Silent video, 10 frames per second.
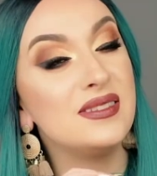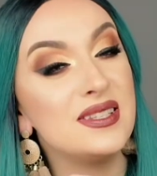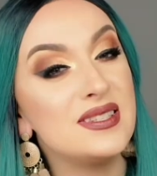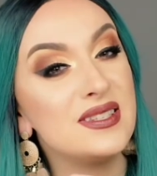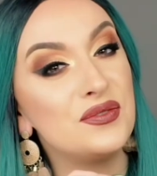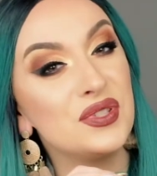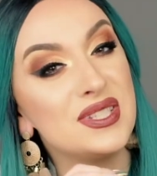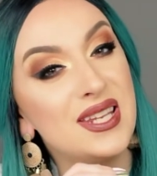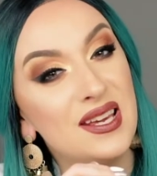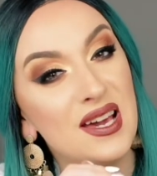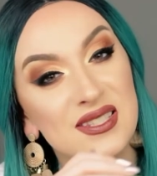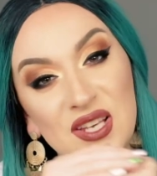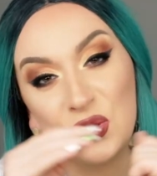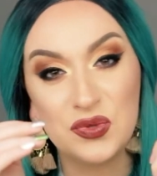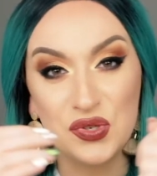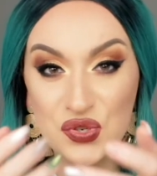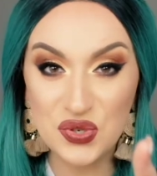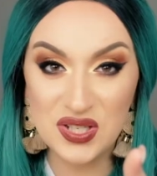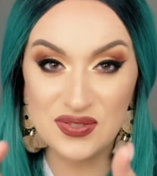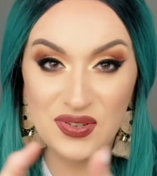And this is it for today, guys. I hope you
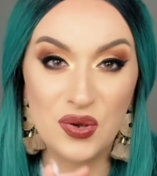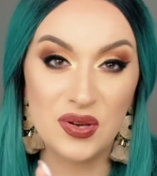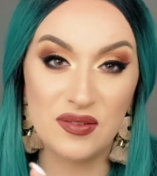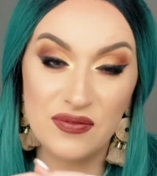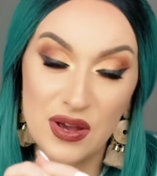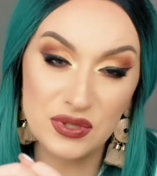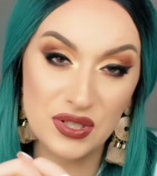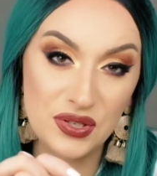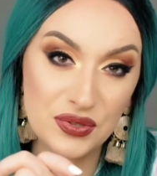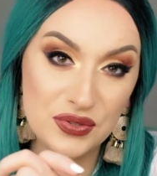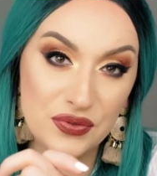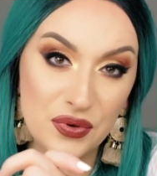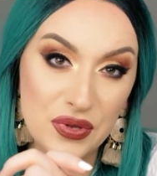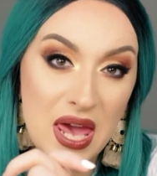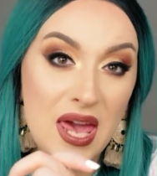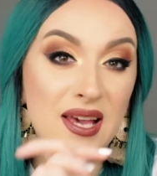enjoyed this video and found it useful.